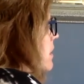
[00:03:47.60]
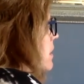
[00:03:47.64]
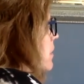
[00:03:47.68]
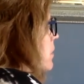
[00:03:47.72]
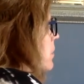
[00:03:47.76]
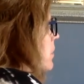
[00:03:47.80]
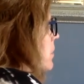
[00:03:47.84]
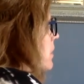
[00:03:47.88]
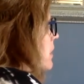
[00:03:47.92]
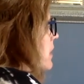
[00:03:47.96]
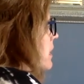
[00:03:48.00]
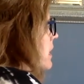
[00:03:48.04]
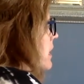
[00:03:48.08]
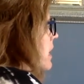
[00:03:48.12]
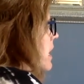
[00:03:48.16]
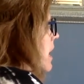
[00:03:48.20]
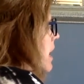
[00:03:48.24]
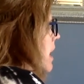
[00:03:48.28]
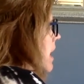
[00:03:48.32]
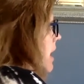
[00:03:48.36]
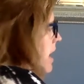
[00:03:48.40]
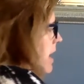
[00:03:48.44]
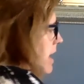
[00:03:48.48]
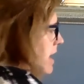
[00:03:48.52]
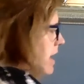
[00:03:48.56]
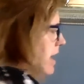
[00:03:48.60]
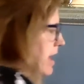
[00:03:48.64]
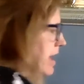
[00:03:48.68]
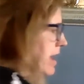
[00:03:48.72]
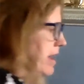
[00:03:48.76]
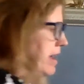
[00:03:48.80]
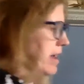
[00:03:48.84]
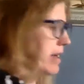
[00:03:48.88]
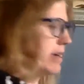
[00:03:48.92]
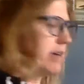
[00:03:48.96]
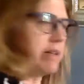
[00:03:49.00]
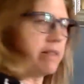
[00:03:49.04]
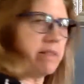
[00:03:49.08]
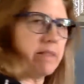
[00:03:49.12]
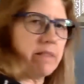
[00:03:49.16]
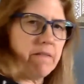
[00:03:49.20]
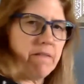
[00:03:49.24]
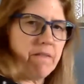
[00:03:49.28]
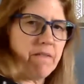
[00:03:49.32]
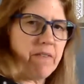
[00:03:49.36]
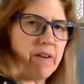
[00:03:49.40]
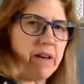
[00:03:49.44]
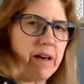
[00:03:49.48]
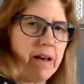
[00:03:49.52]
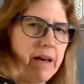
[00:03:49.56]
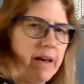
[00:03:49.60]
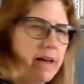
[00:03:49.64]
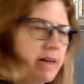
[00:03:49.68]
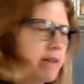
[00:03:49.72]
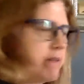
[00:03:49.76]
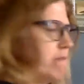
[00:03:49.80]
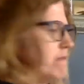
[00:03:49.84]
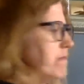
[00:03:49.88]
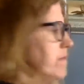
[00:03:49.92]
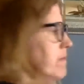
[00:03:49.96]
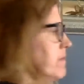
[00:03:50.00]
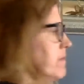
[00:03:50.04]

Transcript: We're going to add the 5.